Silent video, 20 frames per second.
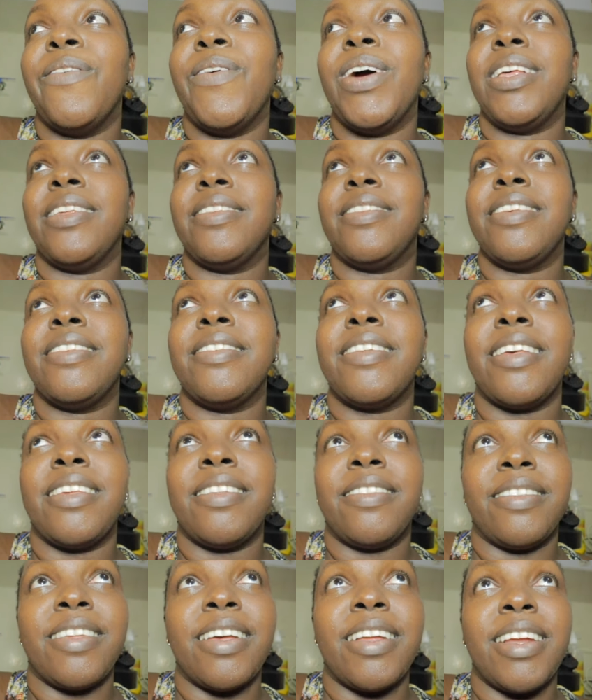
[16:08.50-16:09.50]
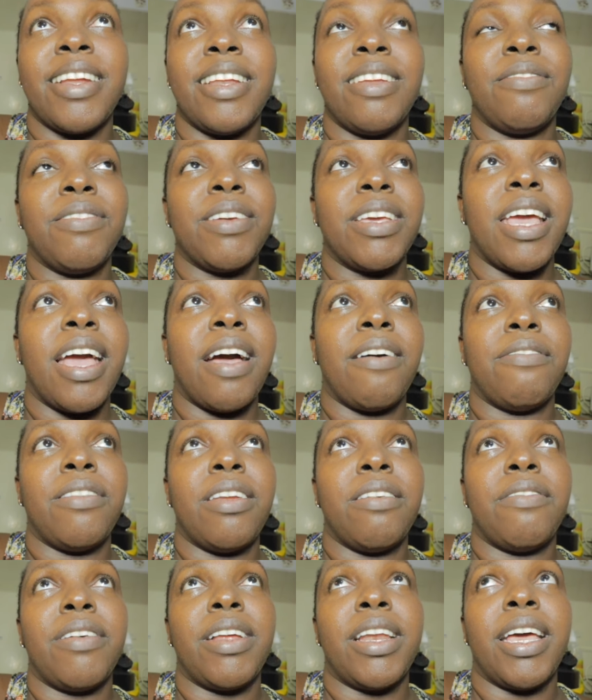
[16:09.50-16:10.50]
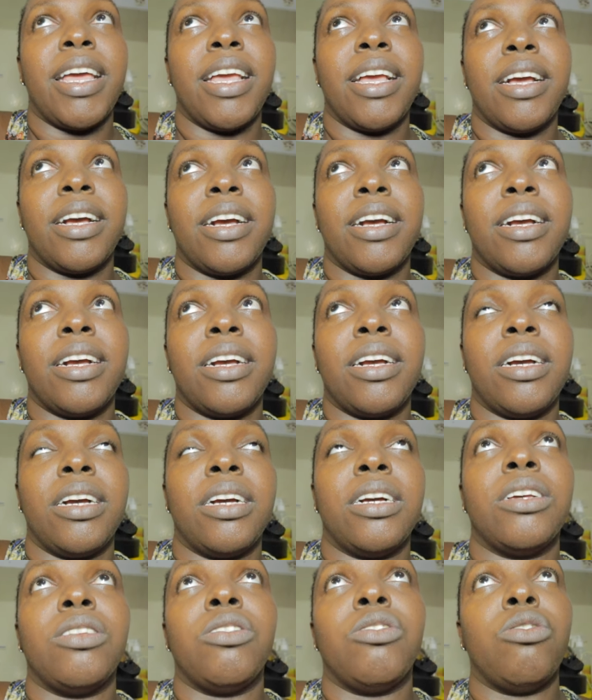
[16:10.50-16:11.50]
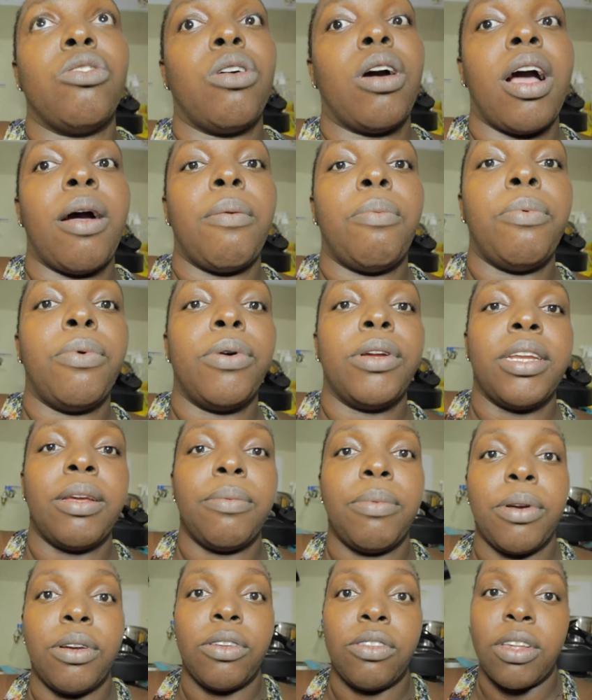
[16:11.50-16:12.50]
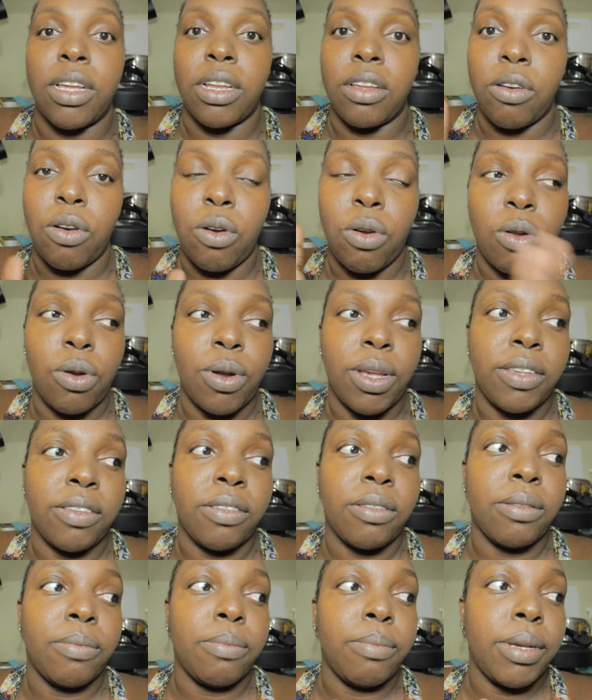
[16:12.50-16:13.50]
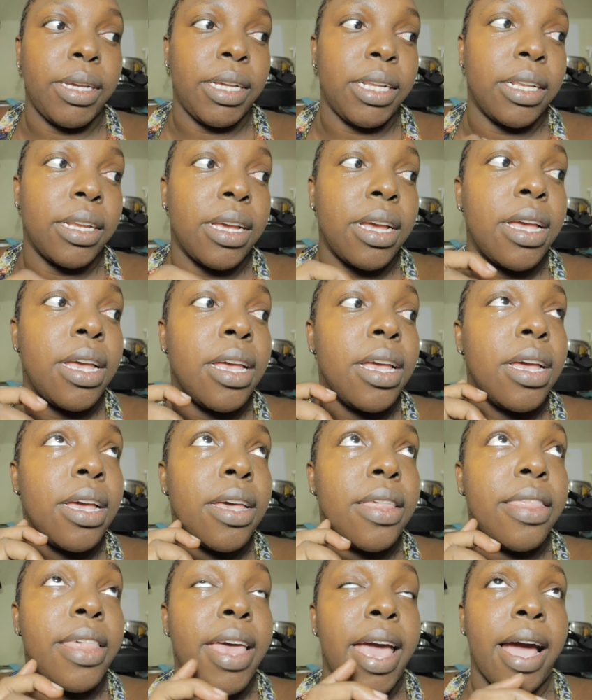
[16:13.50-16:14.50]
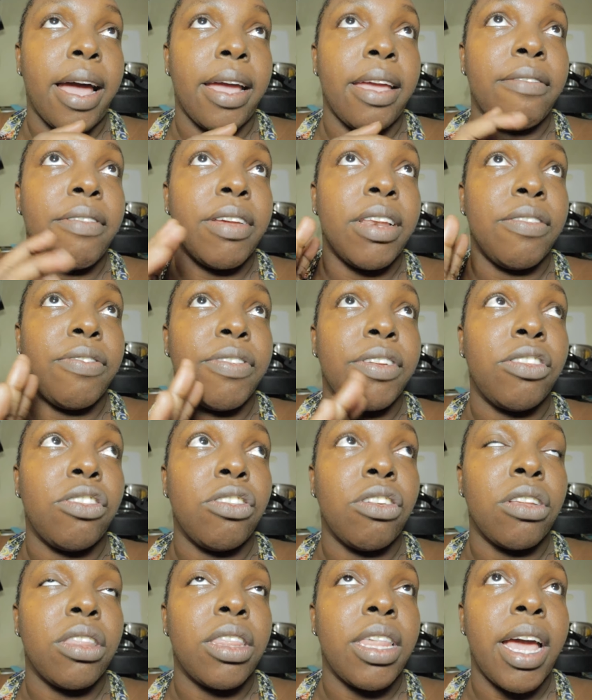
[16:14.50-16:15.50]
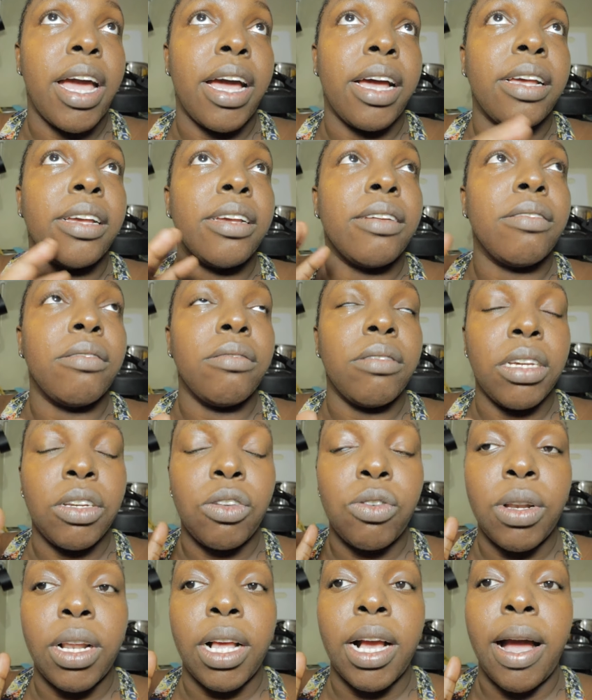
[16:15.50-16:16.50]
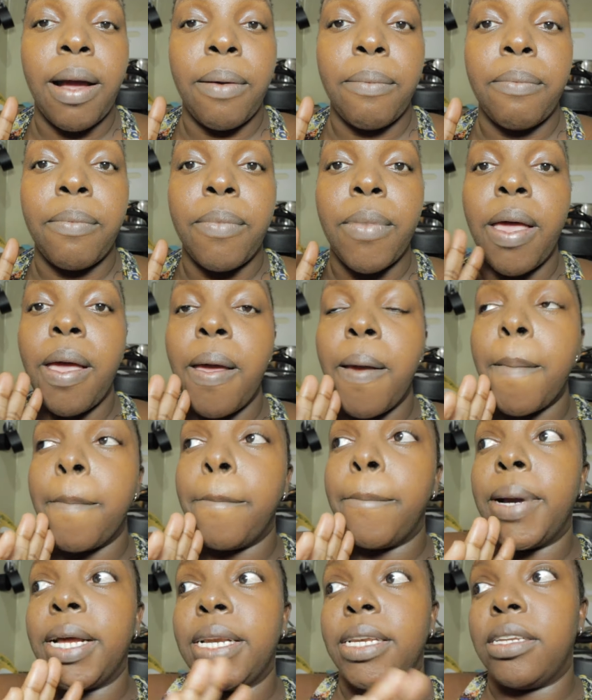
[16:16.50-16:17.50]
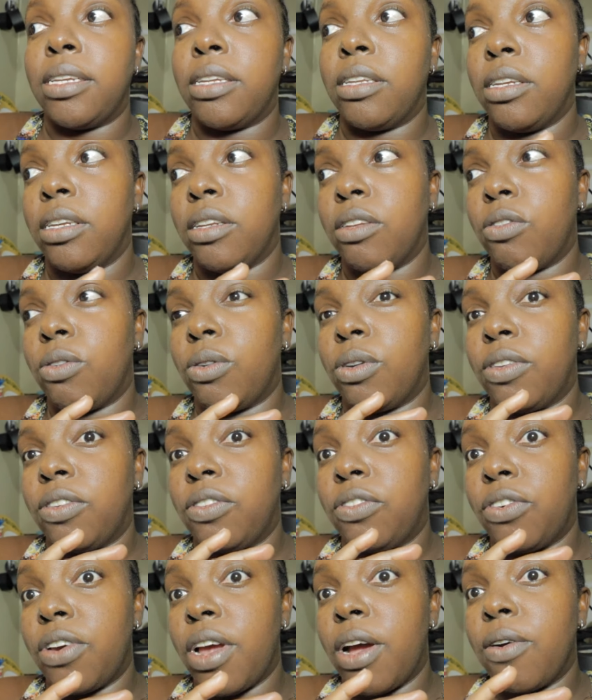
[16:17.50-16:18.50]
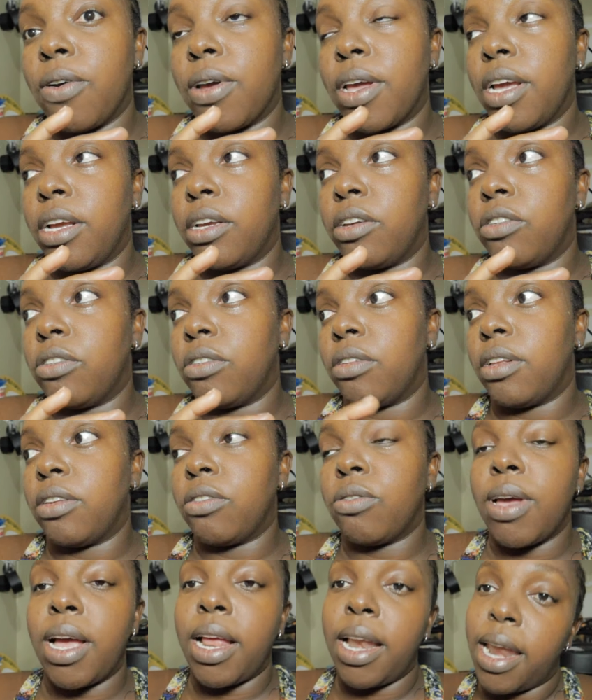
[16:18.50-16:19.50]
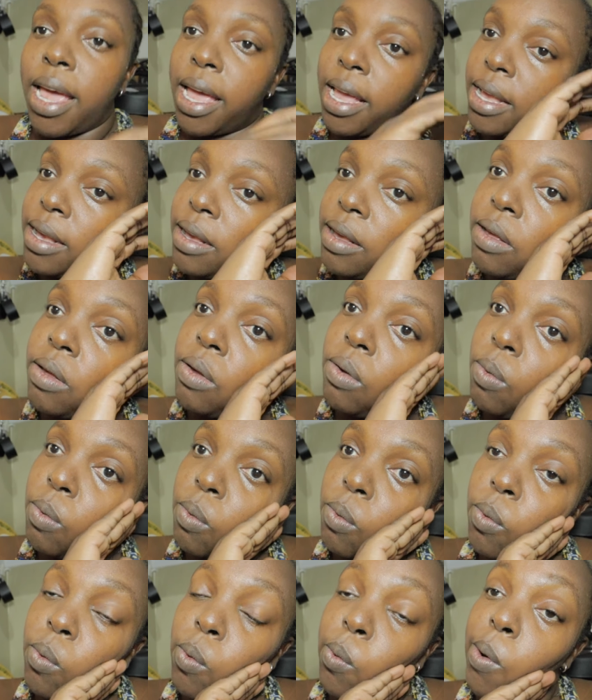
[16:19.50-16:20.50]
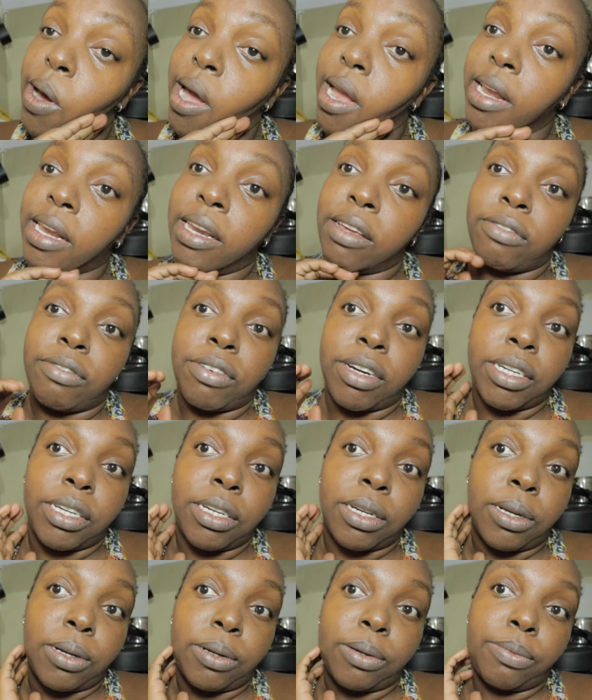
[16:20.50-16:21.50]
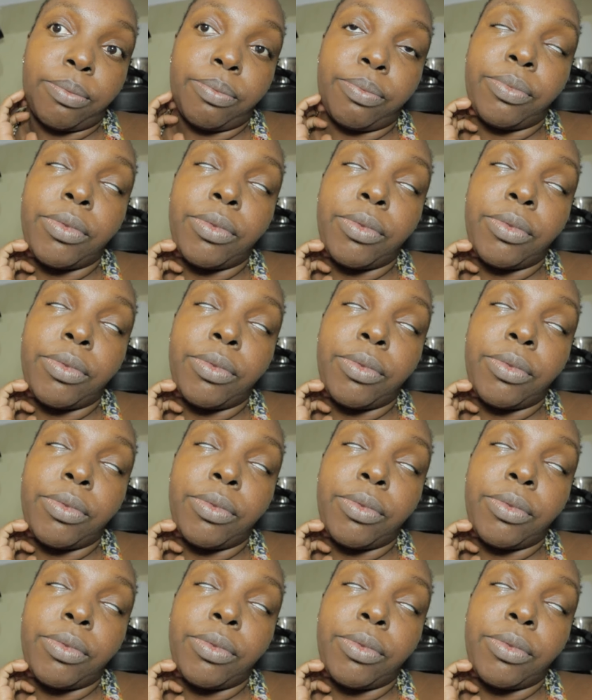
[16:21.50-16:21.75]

well, since i started living here i've never like stock up water because that's always been there even if it's not there it will come but it was rare occasion that's why i like where i live right now